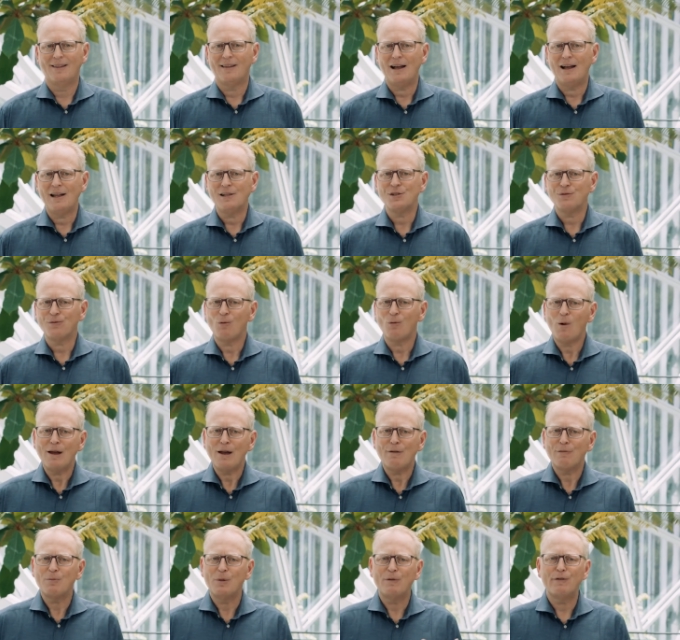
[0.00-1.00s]
That's
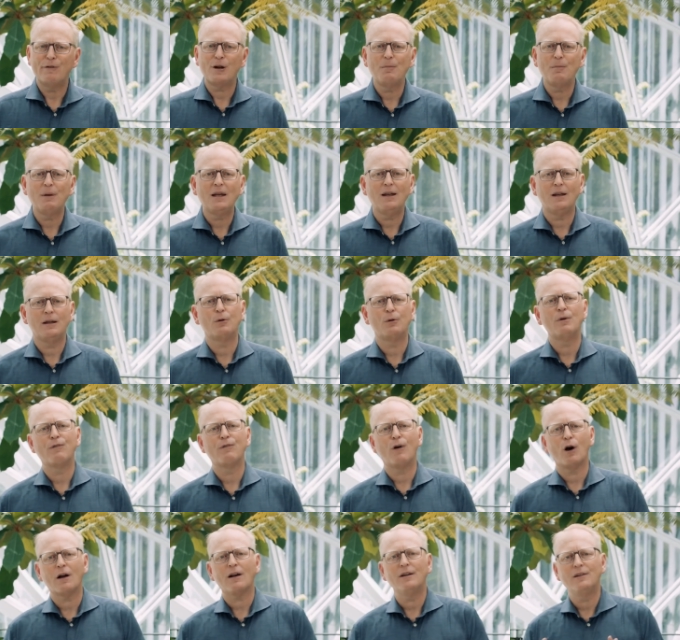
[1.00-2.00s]
why from the very beginning
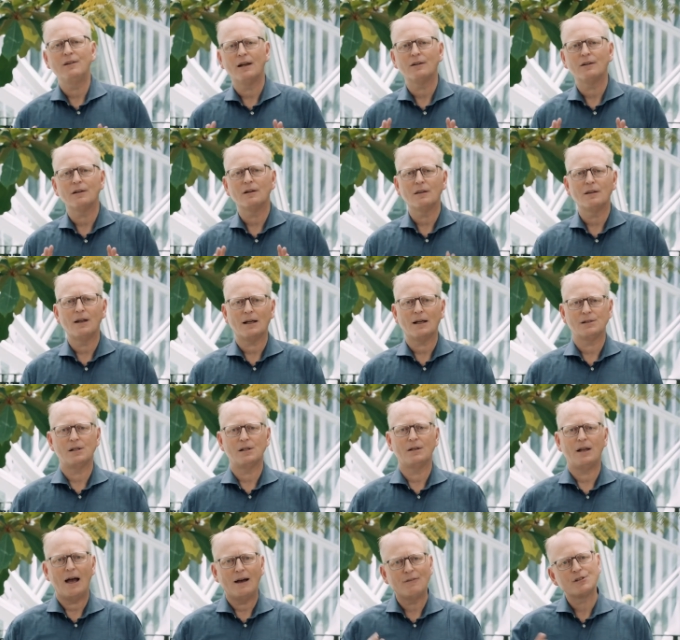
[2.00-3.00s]
we've architected
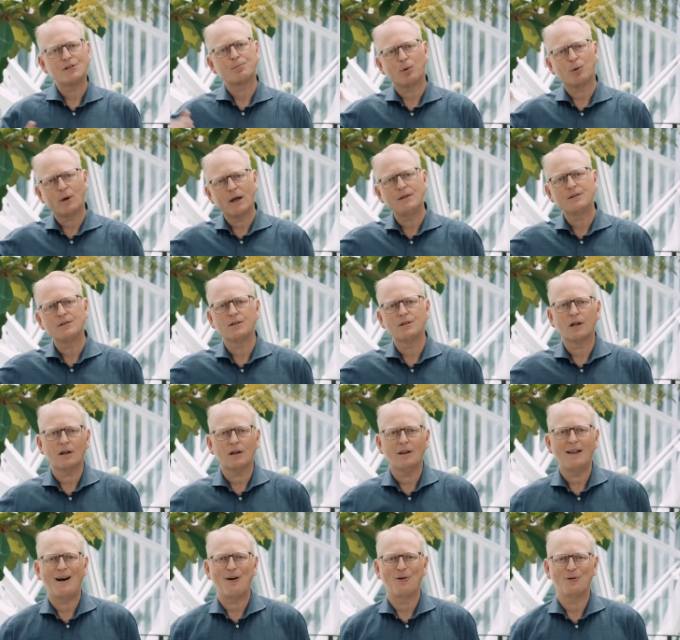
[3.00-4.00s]
Alexa to have its brains in the
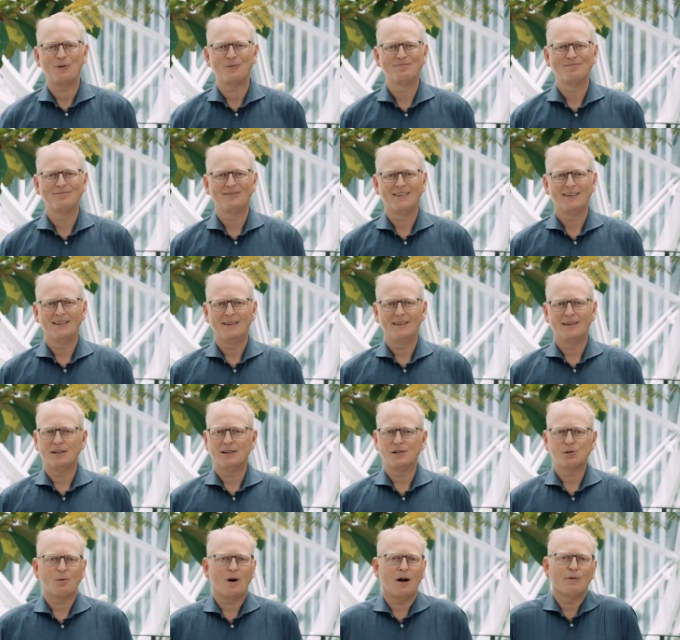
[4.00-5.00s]
cloud.
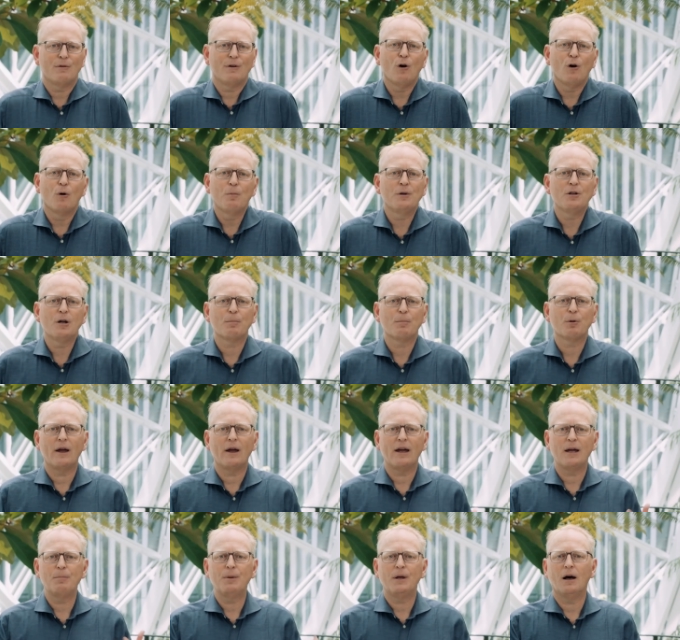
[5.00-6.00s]
It's why we've opened up our
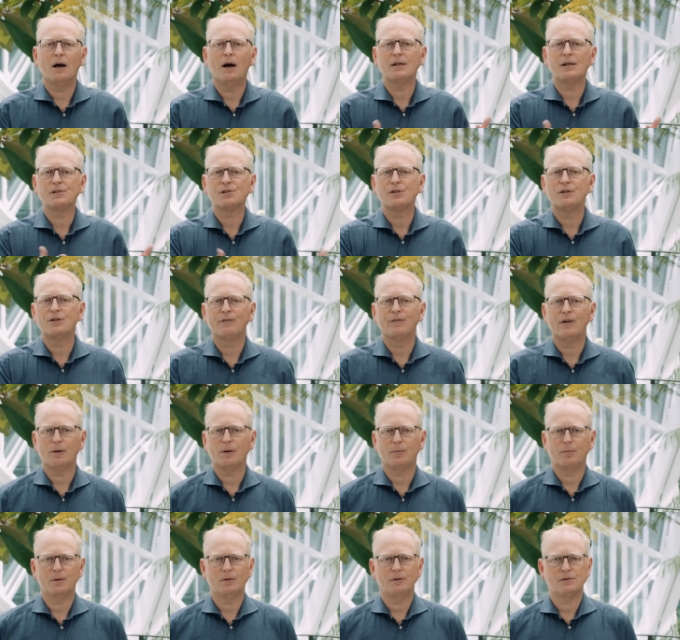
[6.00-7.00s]
A P Is to
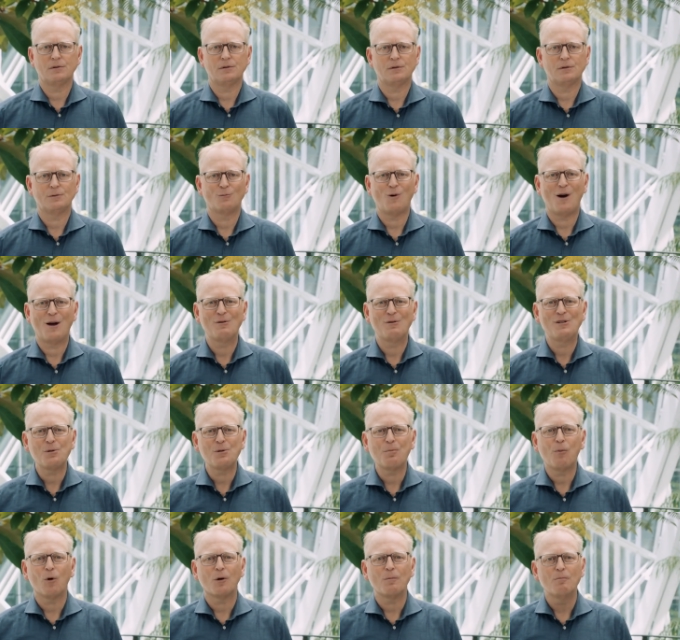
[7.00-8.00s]
developers and why we
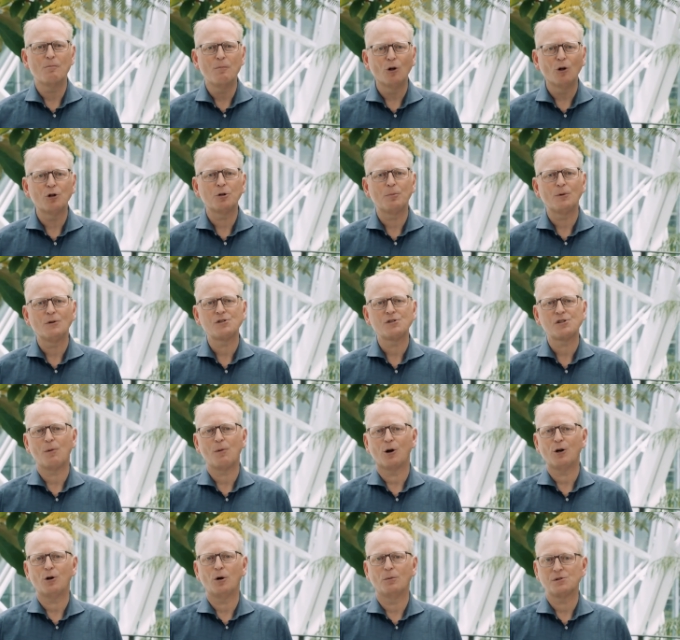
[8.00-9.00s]
support multiple
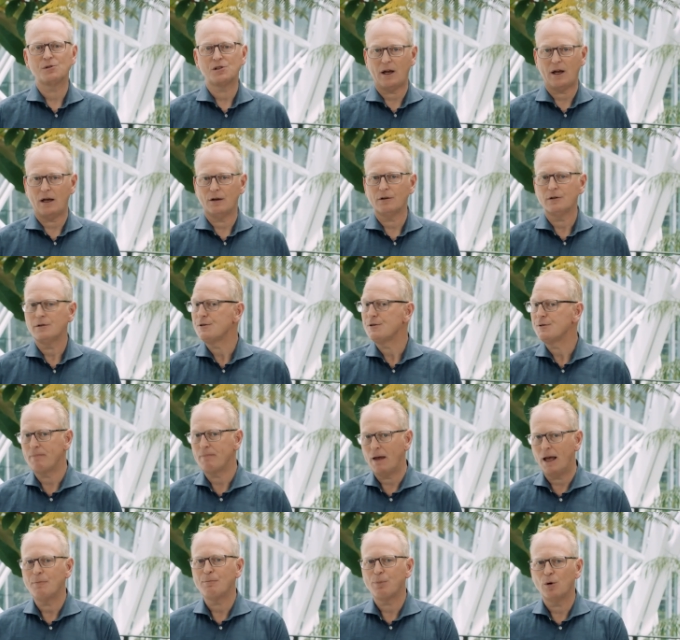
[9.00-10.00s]
smart home standards
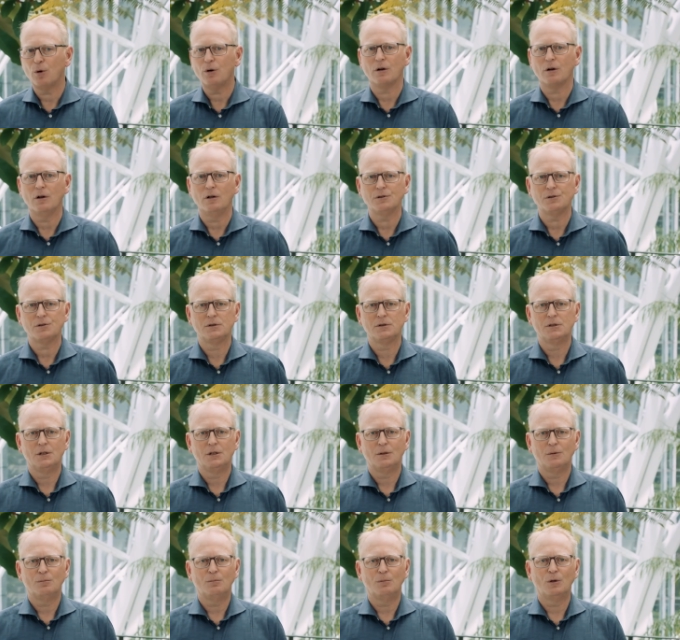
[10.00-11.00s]
and protocols,
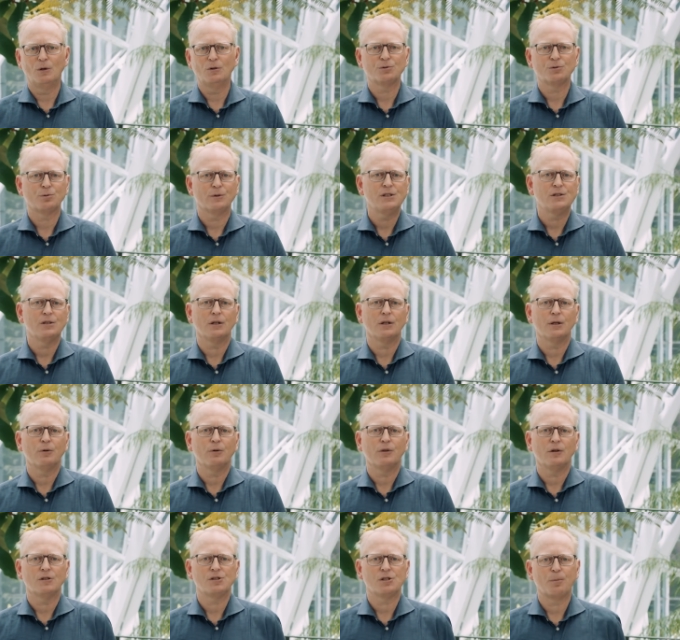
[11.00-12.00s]
most recently
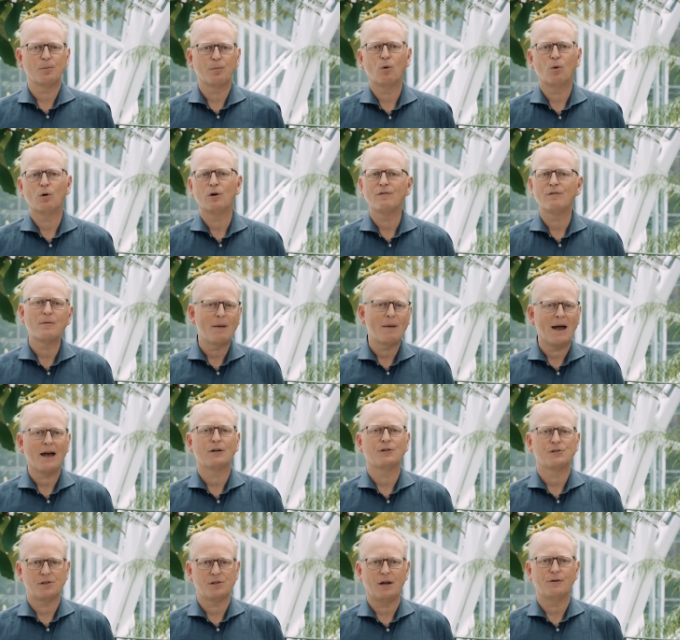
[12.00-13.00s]
with our support of the
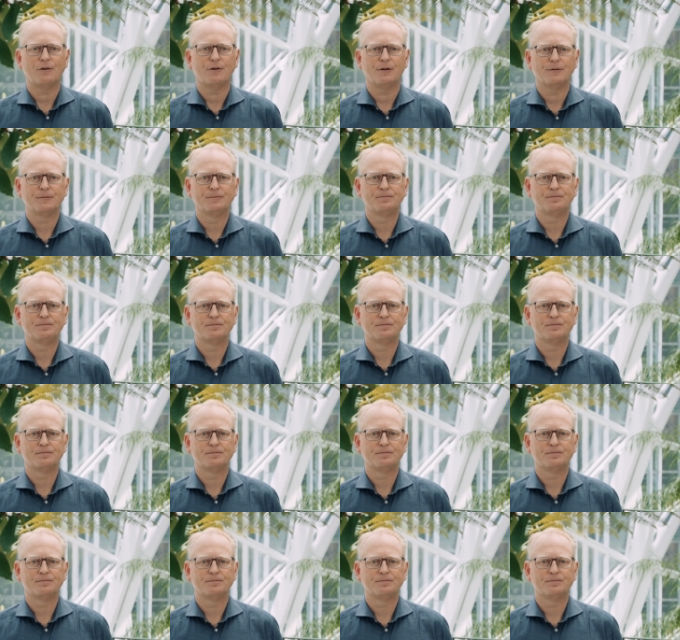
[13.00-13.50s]
Matter standard.